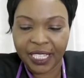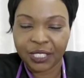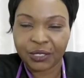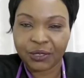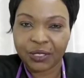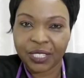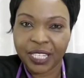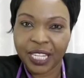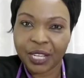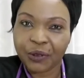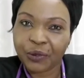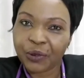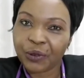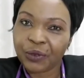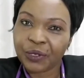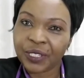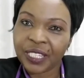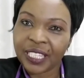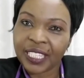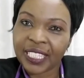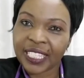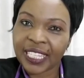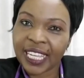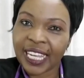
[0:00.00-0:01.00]
Today, we will
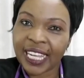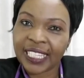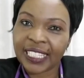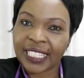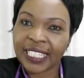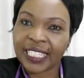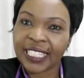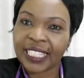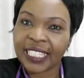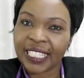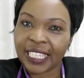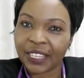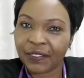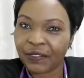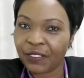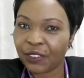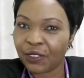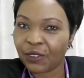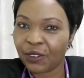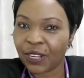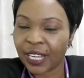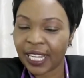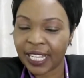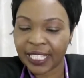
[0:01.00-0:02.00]
discuss
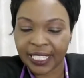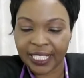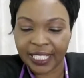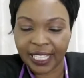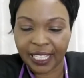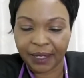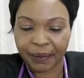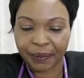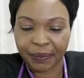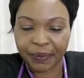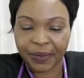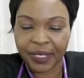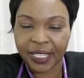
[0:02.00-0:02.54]
cervical cancer.